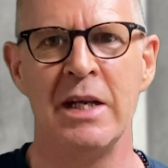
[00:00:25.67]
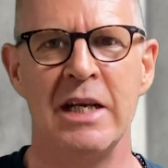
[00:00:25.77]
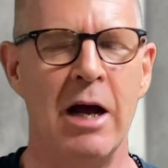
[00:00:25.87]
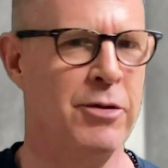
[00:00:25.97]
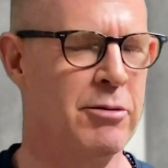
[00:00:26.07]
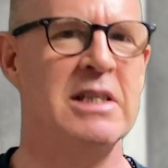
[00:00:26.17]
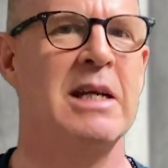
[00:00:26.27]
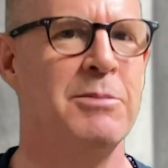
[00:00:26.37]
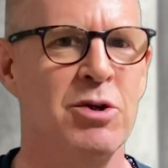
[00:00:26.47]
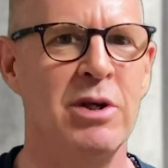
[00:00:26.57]
Now, the reason
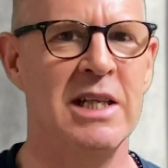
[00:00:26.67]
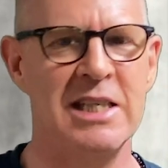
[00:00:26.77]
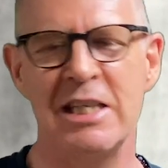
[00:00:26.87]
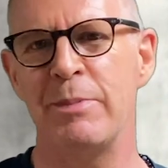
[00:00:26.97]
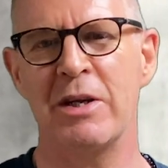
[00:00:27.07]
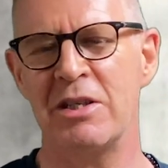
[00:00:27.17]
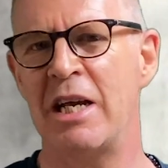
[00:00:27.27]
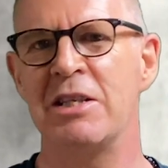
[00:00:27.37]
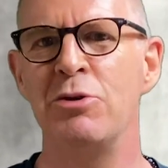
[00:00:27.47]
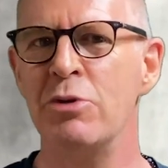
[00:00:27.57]
I'm doing this is because
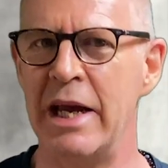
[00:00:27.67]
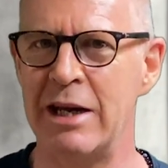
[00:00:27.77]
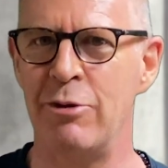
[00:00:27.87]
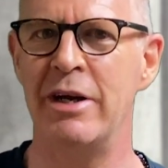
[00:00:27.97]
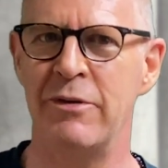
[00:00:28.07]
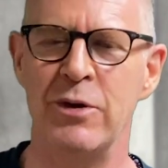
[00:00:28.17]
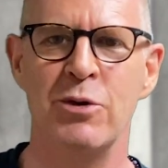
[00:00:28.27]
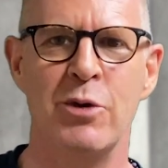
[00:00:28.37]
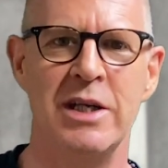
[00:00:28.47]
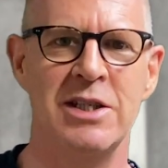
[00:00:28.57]
I do get quite a few
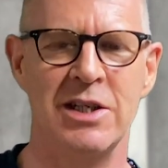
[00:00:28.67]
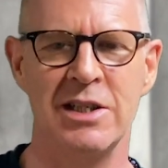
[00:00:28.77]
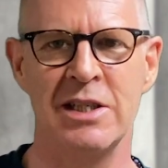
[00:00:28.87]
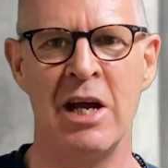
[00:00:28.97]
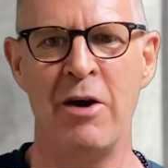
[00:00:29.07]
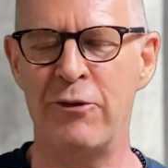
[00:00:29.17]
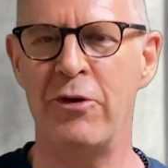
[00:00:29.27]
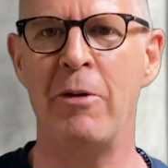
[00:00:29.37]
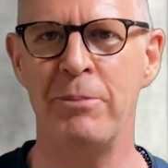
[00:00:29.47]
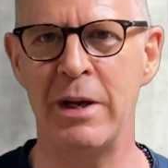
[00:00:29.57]
questions
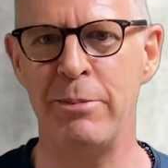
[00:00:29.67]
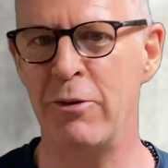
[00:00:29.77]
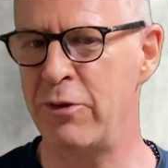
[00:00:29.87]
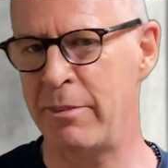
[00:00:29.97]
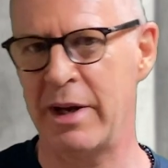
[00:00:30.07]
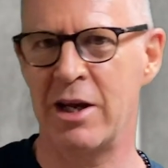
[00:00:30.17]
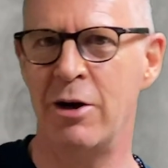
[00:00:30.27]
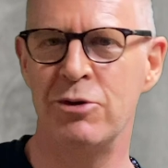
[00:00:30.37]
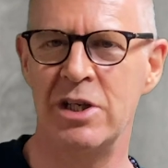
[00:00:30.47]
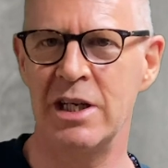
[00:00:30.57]
from people, from my
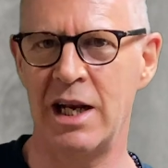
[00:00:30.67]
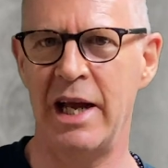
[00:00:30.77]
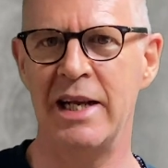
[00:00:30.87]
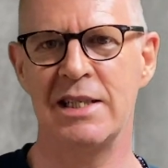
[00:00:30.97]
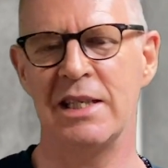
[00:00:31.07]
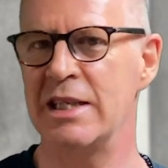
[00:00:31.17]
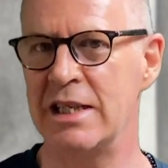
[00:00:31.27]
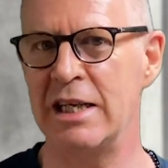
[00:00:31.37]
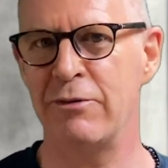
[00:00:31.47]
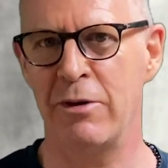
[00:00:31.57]
coaching clients, and
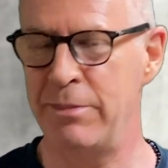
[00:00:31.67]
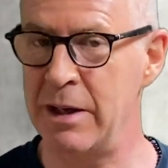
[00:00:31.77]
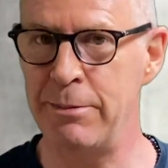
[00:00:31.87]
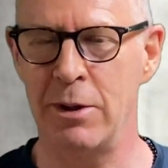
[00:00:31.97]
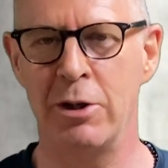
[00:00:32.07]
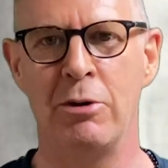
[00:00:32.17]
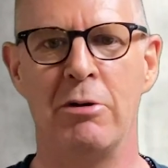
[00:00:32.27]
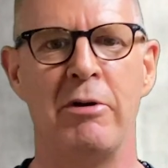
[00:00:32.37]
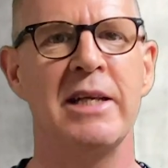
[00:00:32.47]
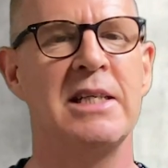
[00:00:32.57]
indeed from people who are
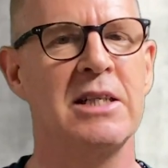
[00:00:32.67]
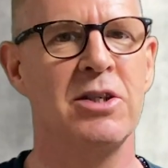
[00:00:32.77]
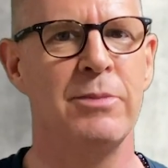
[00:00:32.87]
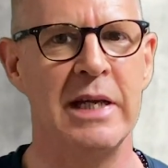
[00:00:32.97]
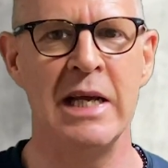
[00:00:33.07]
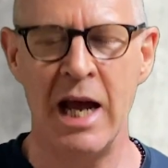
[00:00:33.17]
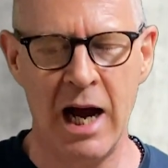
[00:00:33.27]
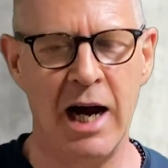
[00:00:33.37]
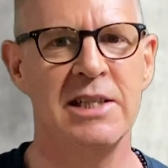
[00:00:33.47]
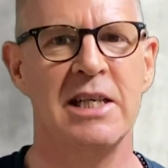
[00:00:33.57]
writing to me
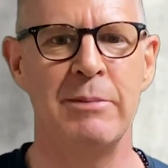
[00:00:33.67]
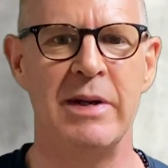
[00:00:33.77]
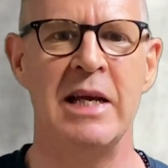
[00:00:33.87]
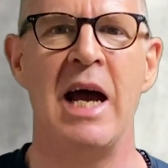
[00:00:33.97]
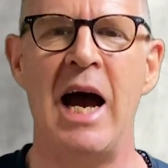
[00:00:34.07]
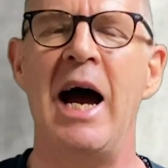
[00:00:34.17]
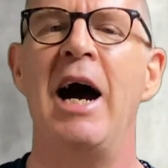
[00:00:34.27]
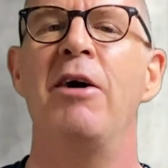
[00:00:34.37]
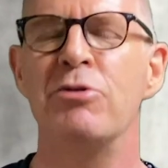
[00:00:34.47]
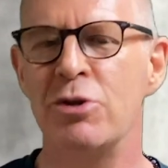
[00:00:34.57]
asking me,
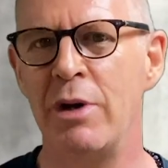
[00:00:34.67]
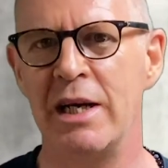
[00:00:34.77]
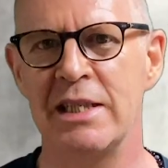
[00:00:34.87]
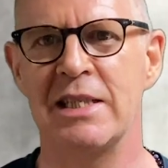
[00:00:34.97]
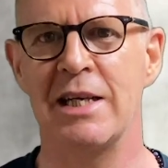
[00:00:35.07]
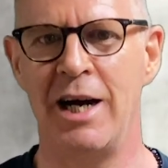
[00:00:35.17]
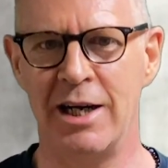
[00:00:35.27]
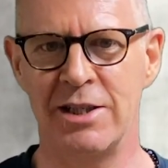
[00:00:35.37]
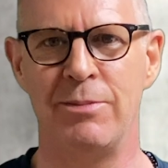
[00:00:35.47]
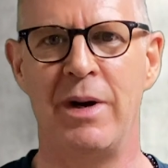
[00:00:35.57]
how do I
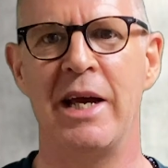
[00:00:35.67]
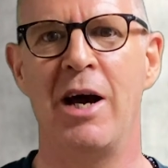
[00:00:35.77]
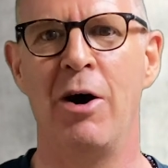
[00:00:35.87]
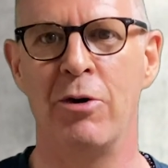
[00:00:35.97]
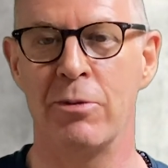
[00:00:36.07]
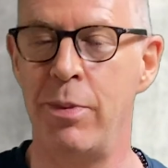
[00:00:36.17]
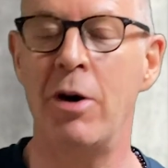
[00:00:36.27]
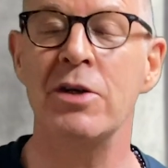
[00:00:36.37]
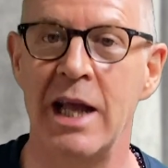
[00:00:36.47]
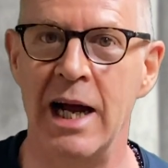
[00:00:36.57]
start my own
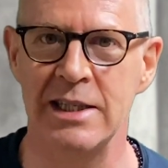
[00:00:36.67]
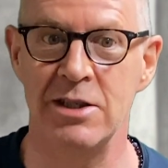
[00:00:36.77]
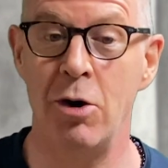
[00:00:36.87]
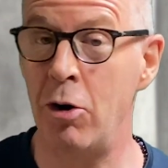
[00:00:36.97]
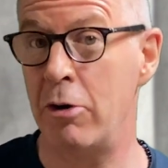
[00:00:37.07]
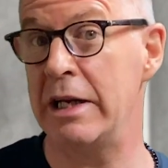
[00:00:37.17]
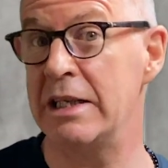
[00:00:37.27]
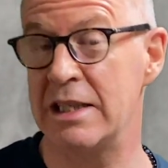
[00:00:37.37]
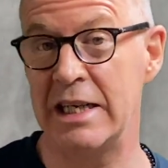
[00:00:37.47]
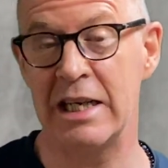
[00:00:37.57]
podcast? Or
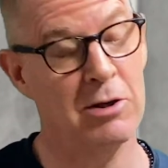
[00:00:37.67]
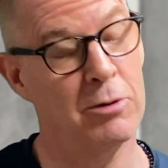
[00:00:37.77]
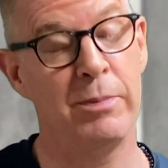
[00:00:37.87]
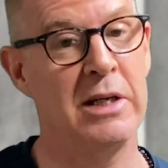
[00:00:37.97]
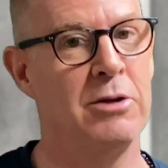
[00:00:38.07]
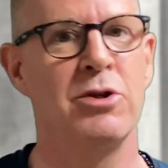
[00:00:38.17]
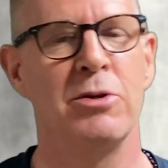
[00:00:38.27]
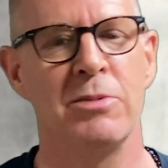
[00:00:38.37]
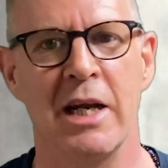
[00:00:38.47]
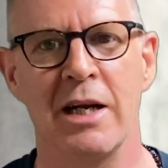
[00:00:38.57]
indeed, it could be
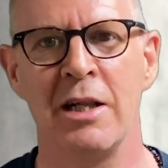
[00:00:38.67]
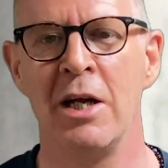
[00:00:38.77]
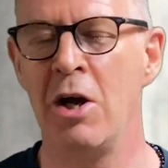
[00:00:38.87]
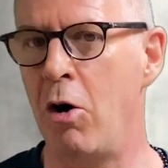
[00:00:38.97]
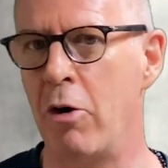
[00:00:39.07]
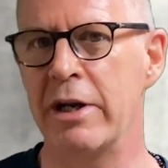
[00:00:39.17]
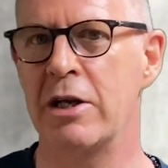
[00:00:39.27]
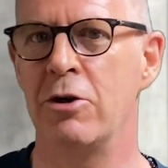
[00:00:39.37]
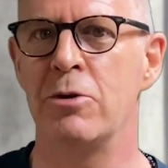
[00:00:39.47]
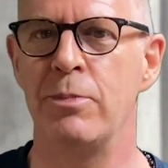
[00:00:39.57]
YouTube channel, or it
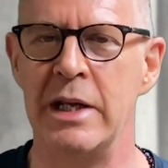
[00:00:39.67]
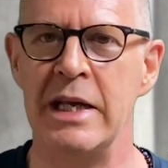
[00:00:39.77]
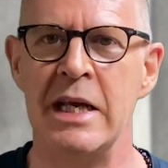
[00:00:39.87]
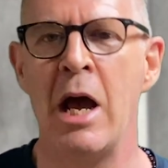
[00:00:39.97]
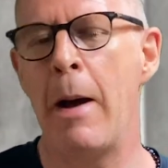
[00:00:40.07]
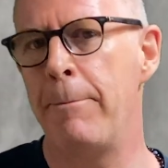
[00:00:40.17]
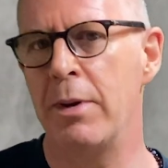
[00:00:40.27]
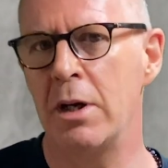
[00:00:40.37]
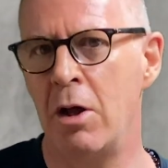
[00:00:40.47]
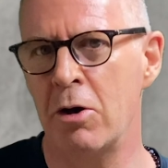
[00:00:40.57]
could be
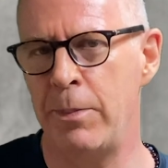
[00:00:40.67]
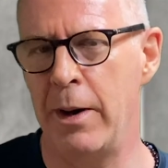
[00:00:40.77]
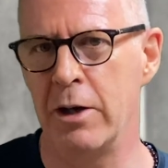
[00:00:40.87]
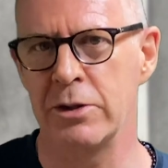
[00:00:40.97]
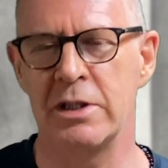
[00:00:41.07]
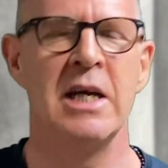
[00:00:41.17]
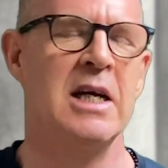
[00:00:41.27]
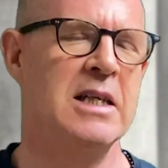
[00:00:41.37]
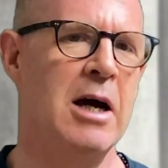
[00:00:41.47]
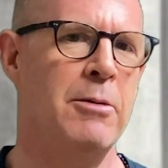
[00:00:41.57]
blog post.
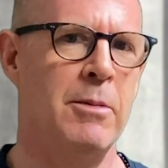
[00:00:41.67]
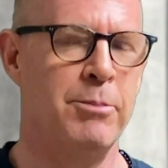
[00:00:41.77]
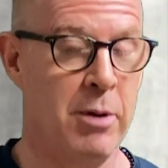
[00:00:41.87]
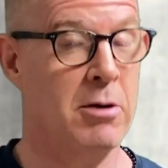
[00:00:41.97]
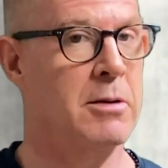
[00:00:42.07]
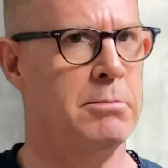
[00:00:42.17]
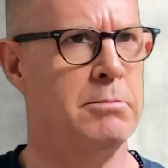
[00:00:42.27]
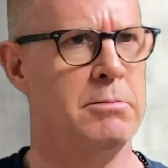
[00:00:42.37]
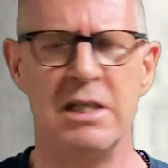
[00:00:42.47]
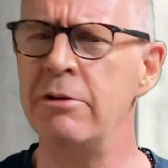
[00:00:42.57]
Now, blog
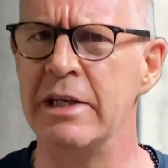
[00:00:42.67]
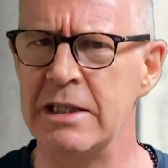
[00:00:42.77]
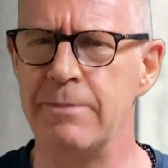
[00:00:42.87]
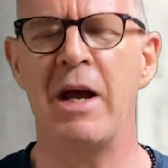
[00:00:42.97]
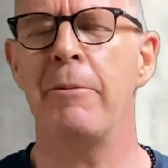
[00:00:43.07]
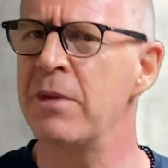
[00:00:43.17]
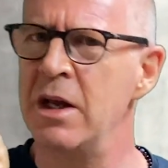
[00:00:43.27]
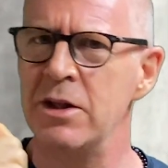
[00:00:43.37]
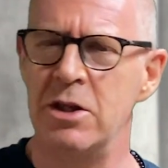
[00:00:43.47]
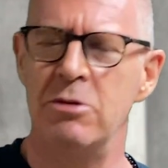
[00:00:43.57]
series. Now,
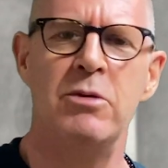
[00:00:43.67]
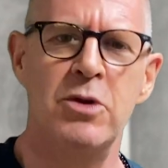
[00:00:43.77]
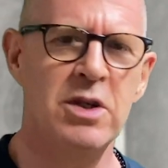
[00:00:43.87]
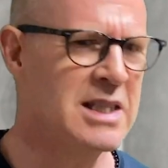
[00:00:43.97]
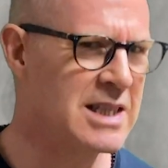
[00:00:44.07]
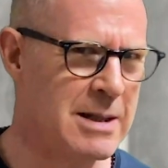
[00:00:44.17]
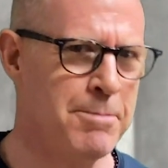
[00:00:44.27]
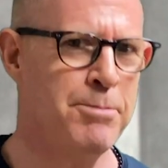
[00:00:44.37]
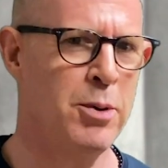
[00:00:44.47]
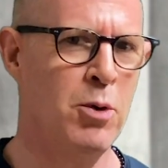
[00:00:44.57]
the
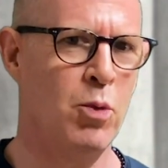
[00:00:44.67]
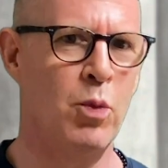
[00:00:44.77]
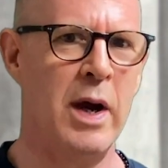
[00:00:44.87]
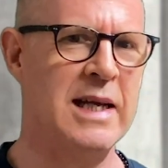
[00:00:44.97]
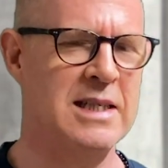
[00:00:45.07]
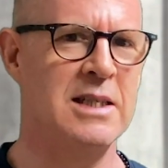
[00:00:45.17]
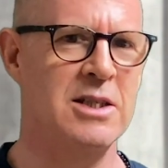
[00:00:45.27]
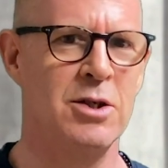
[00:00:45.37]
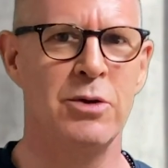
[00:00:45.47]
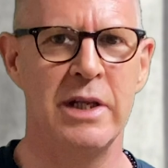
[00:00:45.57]
simple way to
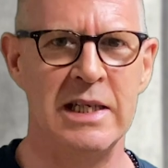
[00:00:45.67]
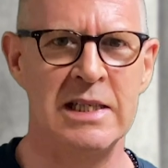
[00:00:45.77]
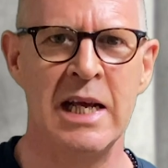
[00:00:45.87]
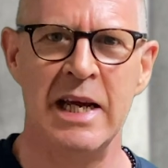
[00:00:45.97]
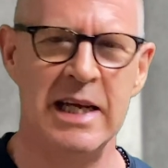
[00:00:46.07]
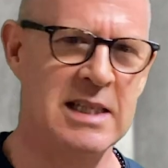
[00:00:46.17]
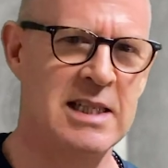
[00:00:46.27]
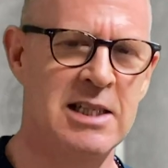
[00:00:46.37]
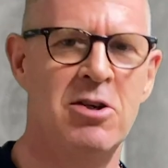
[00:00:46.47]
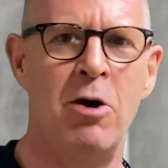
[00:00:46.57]
do this is
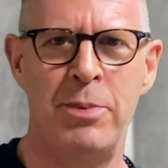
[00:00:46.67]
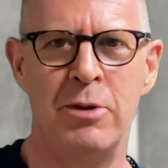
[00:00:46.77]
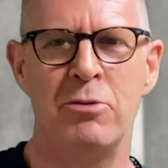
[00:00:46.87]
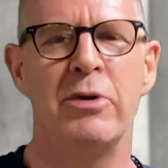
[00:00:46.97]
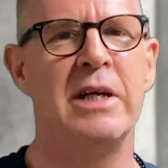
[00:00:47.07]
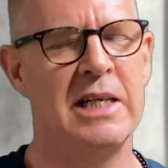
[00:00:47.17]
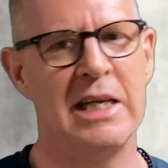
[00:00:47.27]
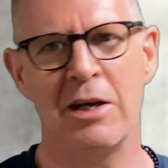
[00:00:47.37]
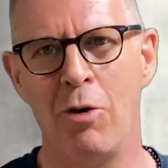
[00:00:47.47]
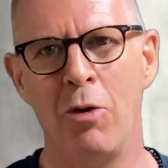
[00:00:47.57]
stop
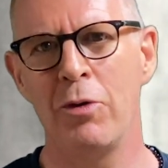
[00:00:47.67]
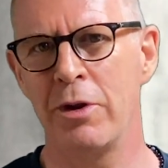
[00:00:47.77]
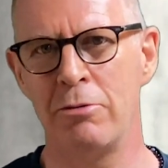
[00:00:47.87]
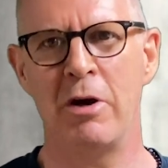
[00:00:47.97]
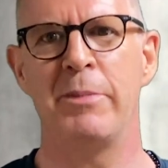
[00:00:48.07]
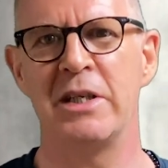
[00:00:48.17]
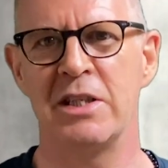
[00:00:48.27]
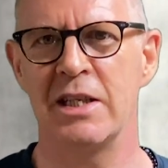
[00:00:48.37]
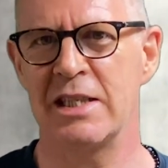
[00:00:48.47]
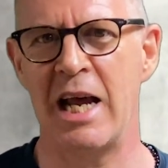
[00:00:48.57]
reading all the
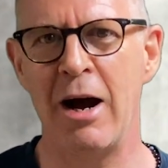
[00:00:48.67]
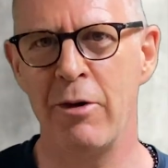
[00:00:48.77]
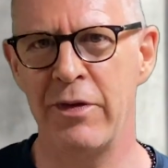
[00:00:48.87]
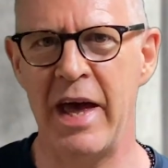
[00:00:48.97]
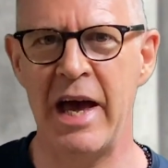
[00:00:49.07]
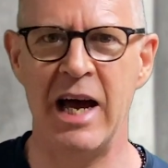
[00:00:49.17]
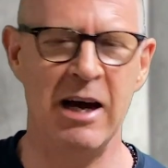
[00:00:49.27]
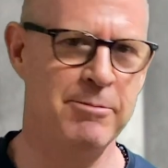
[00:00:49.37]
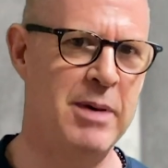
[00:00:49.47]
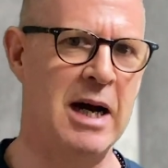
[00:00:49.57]
rubbish that's out there
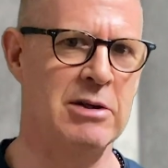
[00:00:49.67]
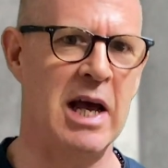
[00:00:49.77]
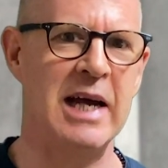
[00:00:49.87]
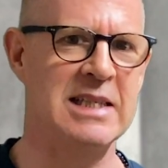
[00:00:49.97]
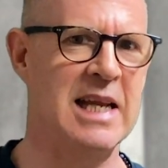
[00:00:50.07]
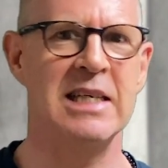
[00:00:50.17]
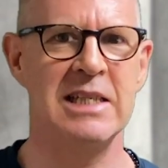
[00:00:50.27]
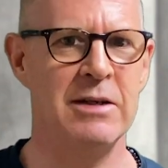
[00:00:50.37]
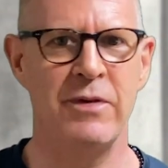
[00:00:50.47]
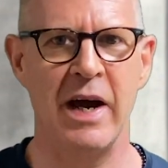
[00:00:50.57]
about
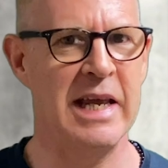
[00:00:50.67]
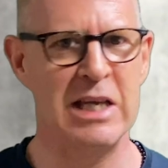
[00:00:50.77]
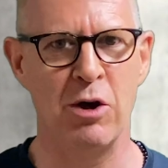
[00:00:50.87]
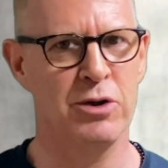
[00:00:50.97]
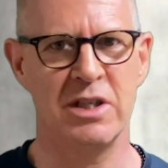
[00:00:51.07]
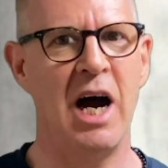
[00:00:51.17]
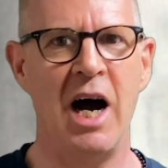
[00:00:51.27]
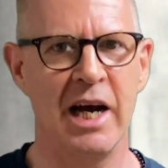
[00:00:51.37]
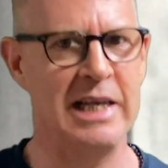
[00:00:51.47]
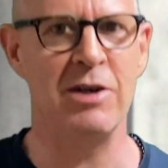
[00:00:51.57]
identifying your
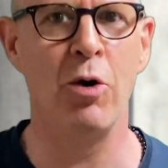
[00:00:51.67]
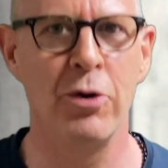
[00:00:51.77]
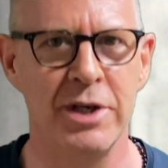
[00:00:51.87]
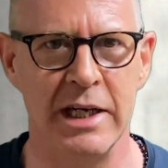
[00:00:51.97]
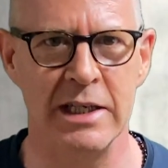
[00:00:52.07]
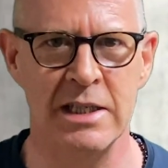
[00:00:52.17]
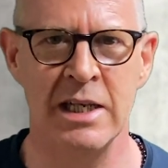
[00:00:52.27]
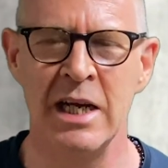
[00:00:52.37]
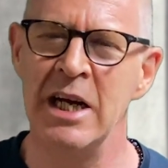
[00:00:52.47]
target audience.